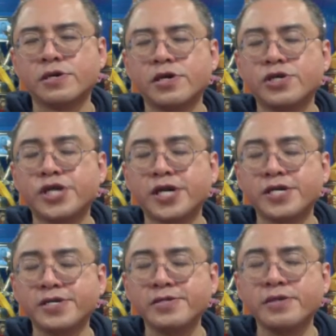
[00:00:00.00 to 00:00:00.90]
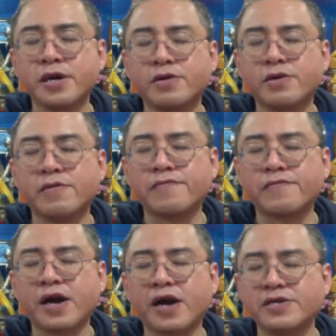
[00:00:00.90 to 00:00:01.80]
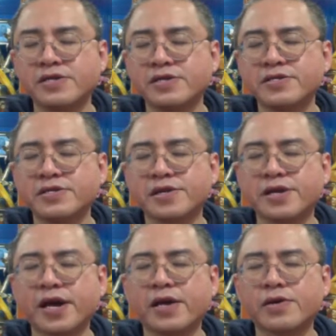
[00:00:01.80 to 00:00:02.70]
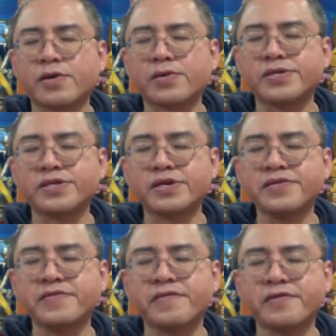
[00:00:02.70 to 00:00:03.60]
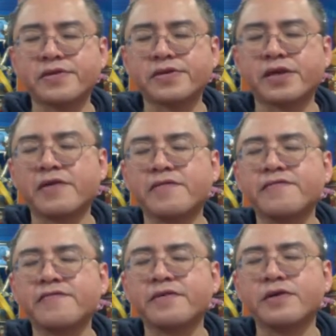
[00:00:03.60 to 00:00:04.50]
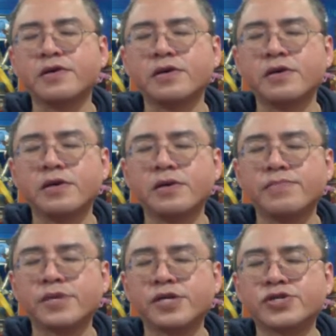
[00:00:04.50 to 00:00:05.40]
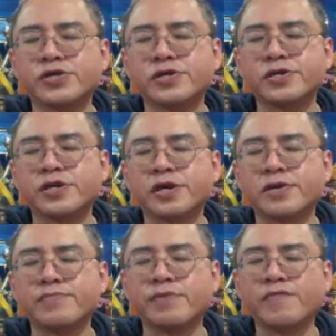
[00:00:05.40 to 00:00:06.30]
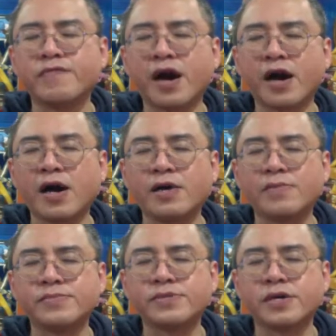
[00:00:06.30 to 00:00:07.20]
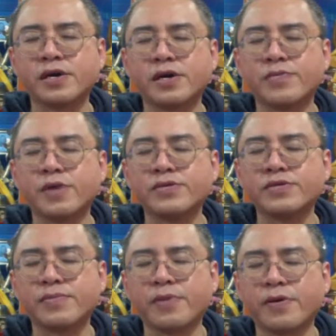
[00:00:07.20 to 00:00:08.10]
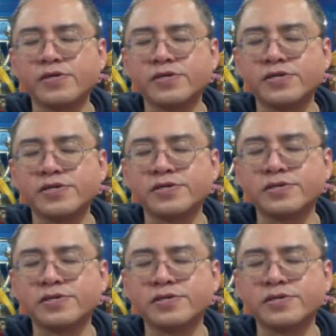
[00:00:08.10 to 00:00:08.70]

Check in out of kindness and care and concern for yourself. Make sure that both arms are well supported,